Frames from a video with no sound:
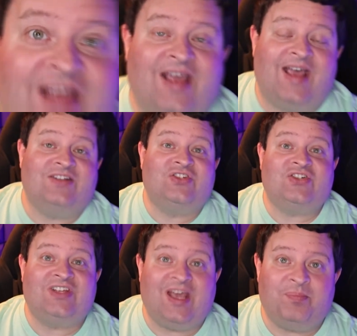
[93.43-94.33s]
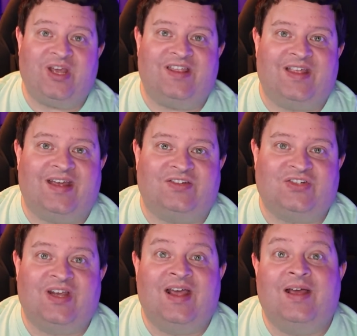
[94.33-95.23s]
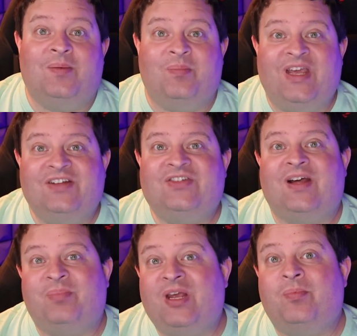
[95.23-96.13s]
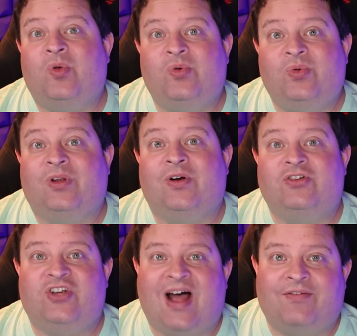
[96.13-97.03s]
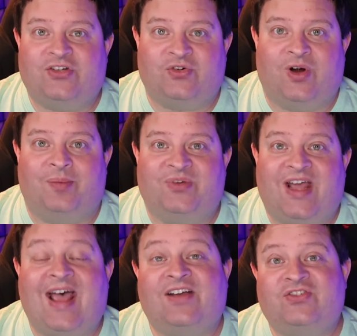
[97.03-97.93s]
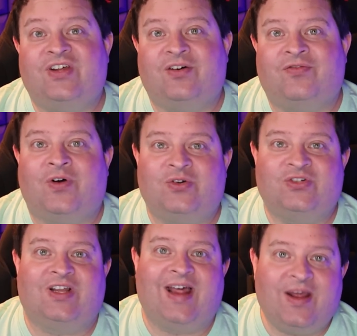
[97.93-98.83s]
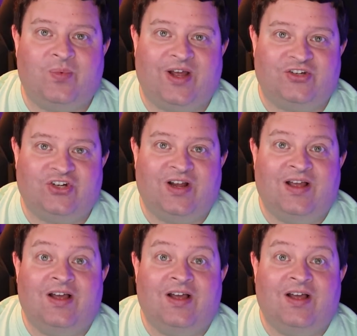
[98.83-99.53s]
And skipping this means that people who learn JavaScript as their first language